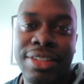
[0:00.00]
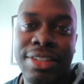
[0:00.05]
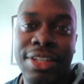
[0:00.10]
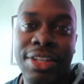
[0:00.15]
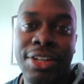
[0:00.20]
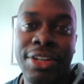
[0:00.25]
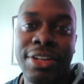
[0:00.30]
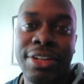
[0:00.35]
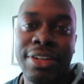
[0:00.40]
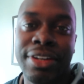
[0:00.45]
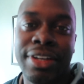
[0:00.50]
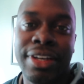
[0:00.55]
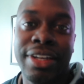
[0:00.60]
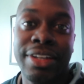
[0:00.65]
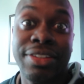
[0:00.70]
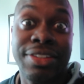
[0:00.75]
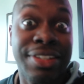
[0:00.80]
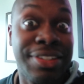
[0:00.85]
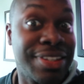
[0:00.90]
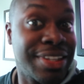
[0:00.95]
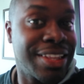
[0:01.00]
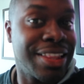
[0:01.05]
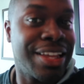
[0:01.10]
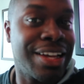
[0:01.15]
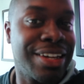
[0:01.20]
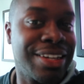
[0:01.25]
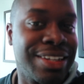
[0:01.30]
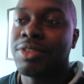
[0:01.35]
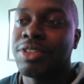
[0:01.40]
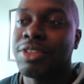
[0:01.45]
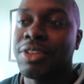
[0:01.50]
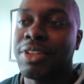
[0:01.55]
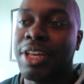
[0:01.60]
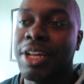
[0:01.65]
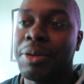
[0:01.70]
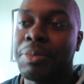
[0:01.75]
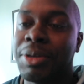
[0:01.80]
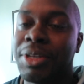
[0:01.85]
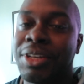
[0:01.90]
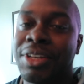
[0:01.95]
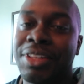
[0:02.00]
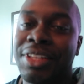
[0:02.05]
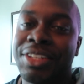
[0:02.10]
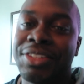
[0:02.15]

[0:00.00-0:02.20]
dinner, 6 o'clock, so that'll be good.